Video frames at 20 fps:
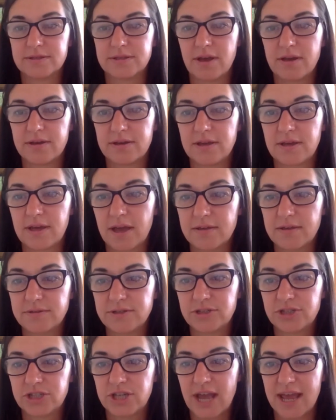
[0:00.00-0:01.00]
are you going
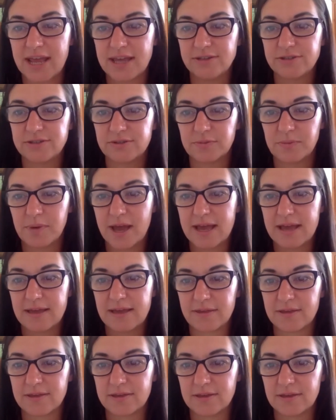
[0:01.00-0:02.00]
to change the way
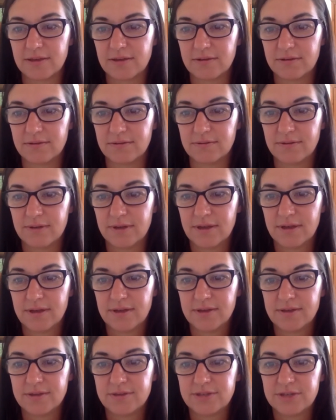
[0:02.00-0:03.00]
that you
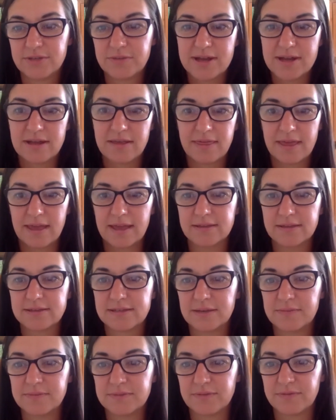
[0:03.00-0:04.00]
do anything in
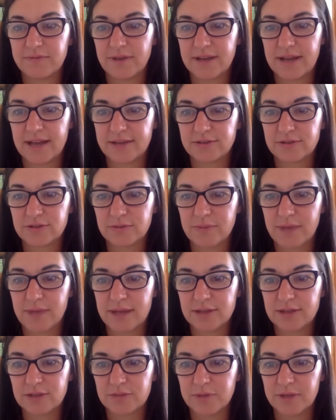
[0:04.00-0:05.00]
terms of financial
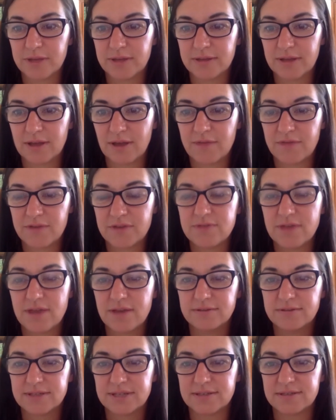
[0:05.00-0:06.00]
management? Have you
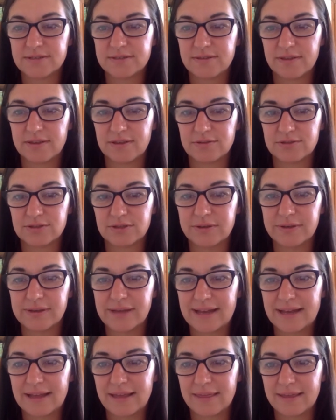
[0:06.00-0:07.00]
noticed that you're doing
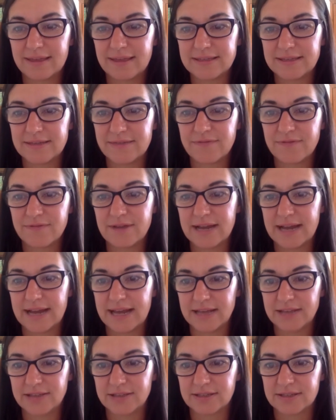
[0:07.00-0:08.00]
anything
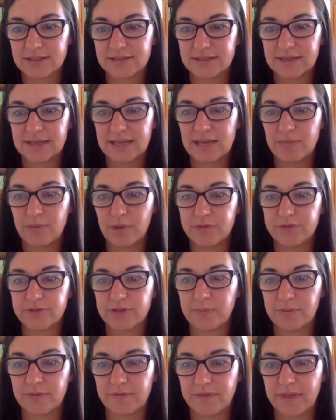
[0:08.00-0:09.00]
differently to keep on
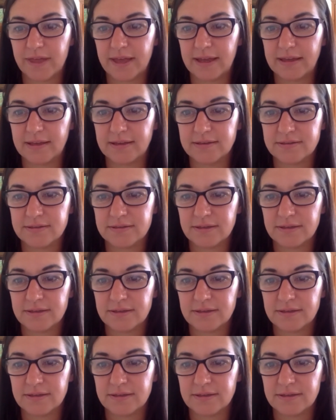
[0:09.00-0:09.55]
top of things?